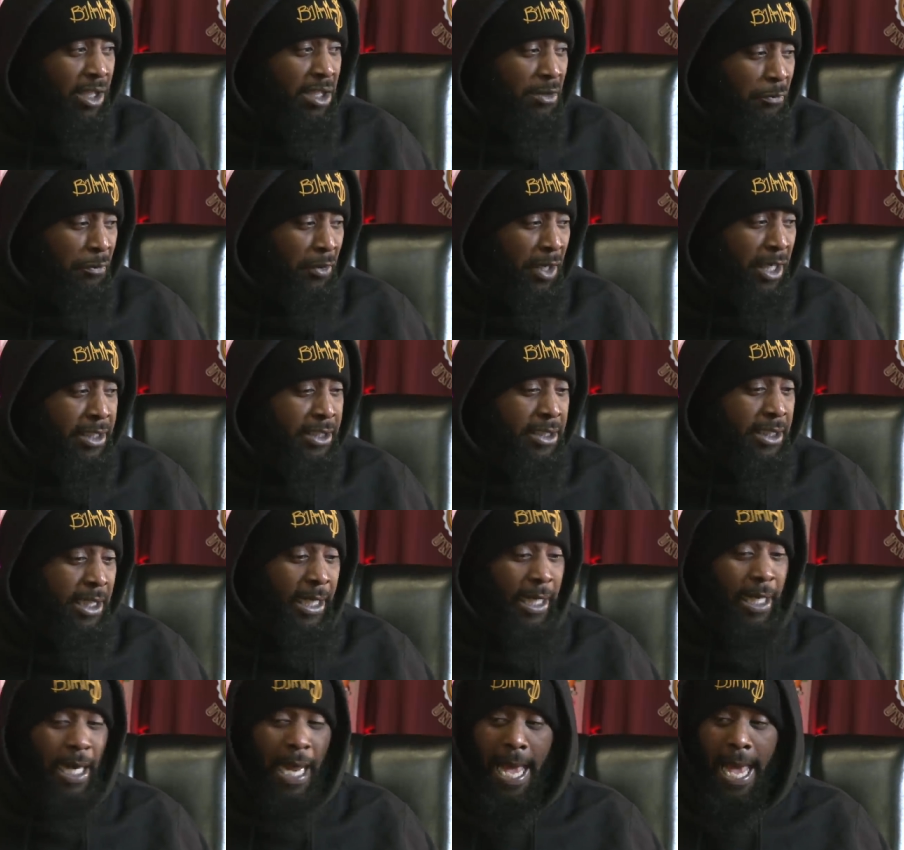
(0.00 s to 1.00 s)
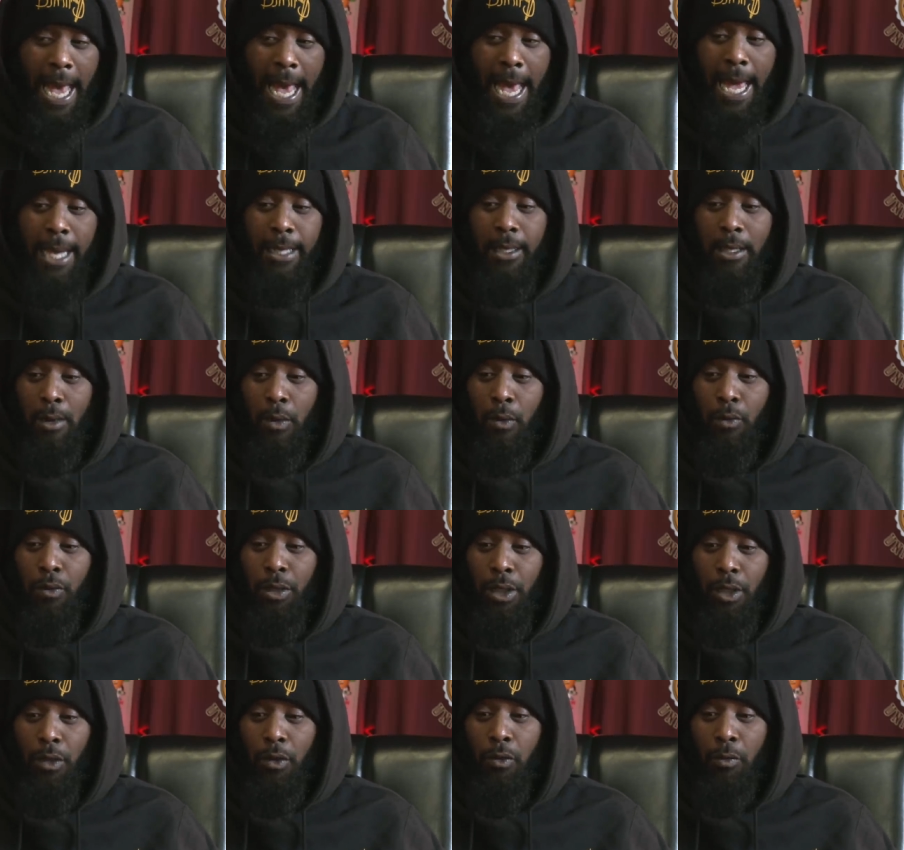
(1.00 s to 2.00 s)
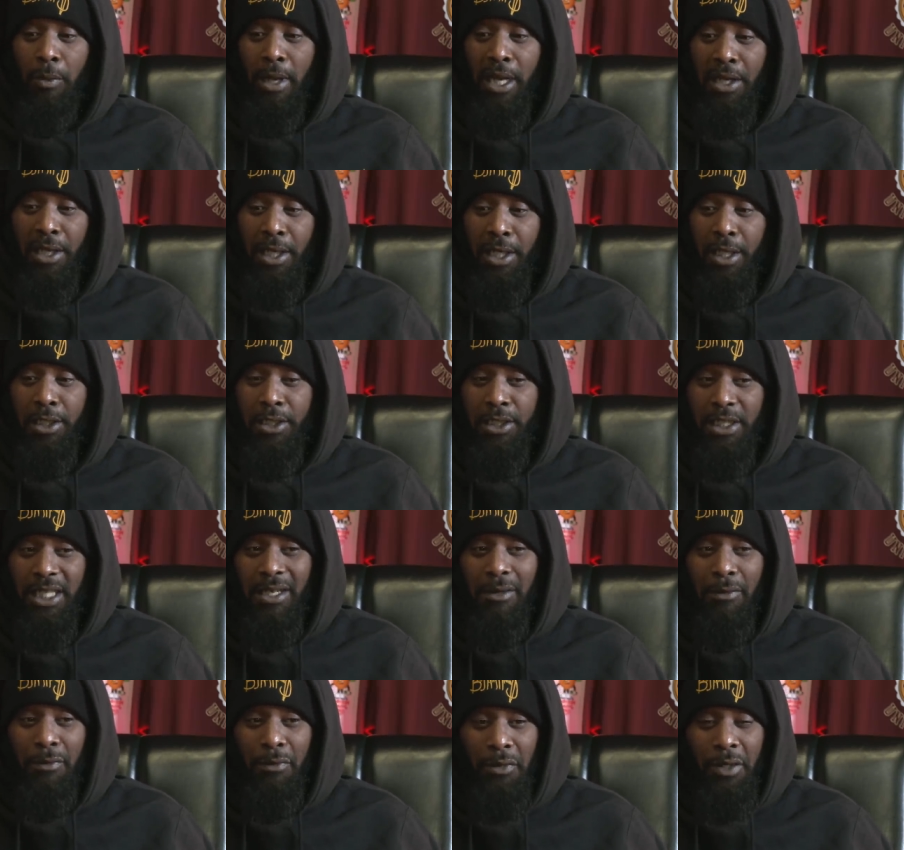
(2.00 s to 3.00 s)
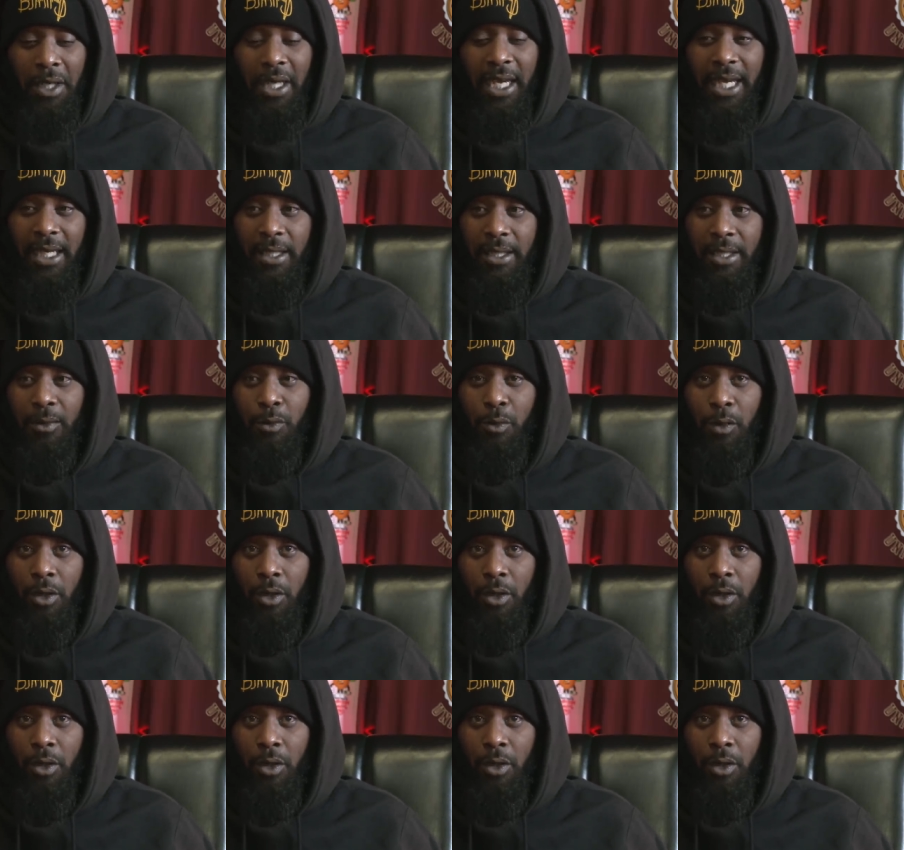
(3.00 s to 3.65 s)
what the fuck is that? I don't know, my nigga. Stay the fuck out that